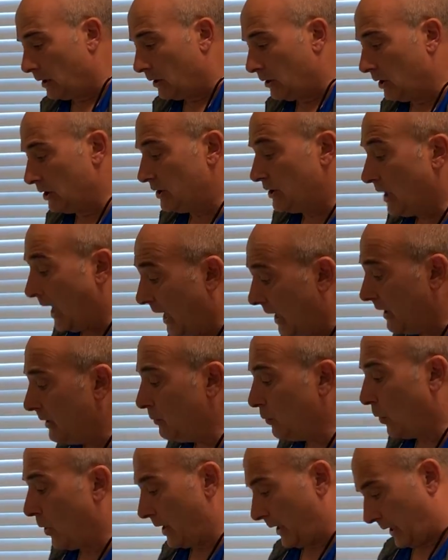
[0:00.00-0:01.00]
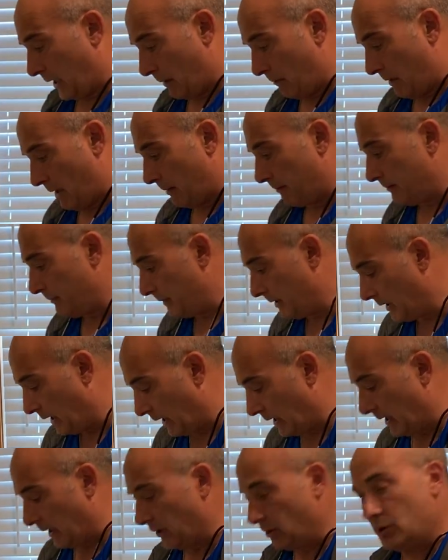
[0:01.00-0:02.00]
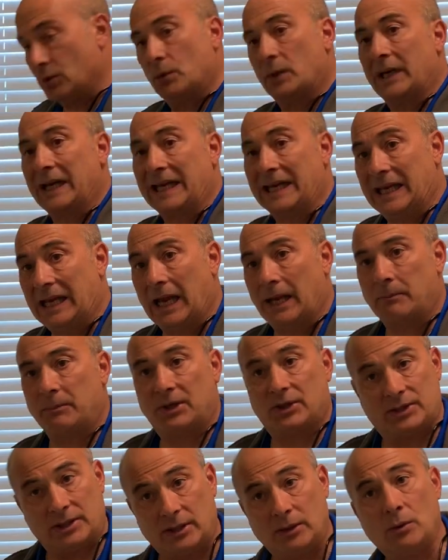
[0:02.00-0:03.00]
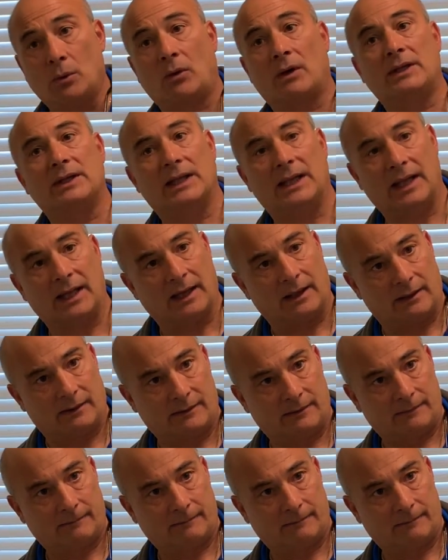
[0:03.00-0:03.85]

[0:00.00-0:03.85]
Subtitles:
You then want to come up and then do it again because now you're under there.